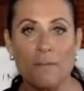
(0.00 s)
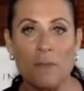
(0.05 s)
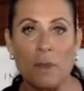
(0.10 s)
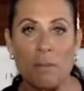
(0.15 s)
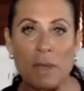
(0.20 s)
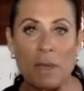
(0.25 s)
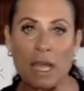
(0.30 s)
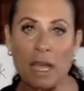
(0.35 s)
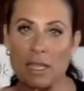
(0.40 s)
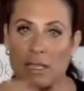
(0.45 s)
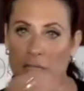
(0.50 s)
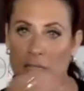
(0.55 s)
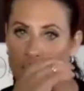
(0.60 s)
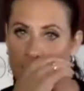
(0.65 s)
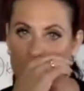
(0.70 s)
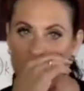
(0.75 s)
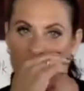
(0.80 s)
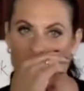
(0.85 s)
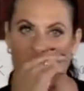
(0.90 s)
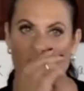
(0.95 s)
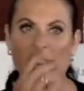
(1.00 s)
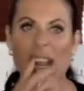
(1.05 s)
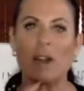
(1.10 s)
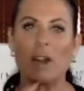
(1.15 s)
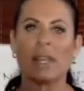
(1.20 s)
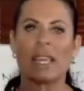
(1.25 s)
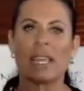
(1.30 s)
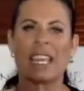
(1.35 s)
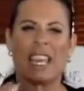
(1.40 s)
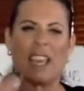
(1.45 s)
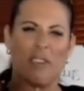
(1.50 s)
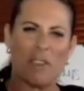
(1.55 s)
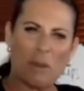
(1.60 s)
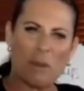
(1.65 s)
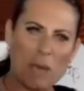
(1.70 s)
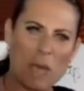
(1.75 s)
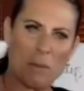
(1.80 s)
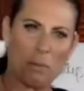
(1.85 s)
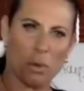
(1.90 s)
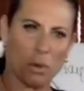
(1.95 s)
because this is, you're not only giving
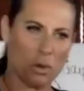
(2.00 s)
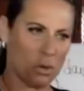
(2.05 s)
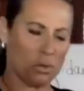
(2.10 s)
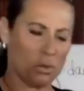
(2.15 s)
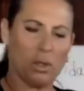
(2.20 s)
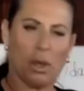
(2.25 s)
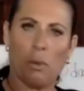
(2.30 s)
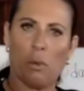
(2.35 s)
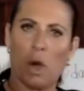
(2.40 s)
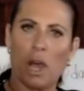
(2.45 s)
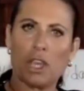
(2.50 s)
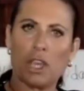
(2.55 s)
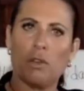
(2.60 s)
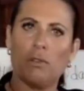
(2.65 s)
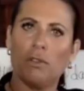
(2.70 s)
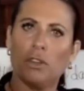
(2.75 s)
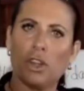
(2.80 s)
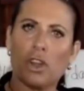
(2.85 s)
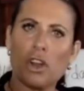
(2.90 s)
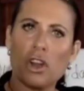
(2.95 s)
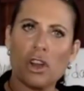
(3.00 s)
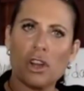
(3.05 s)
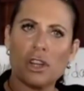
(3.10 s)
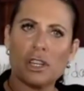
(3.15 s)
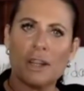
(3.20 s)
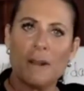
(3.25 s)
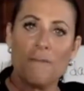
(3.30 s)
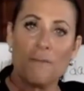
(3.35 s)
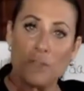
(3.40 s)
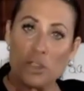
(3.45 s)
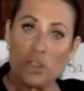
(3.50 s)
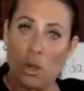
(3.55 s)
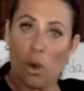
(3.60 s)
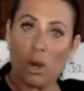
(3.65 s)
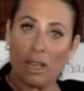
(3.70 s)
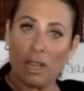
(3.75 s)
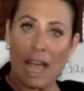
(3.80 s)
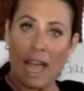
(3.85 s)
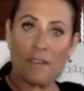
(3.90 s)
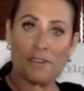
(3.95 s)
people what you've learned,
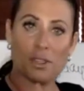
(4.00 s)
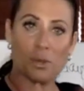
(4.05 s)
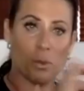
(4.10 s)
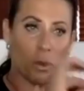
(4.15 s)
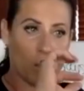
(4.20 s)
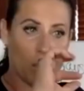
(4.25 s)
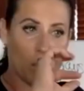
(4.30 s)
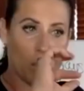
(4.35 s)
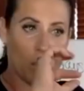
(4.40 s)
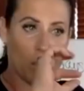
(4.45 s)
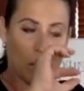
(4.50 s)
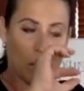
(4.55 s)
your life's work,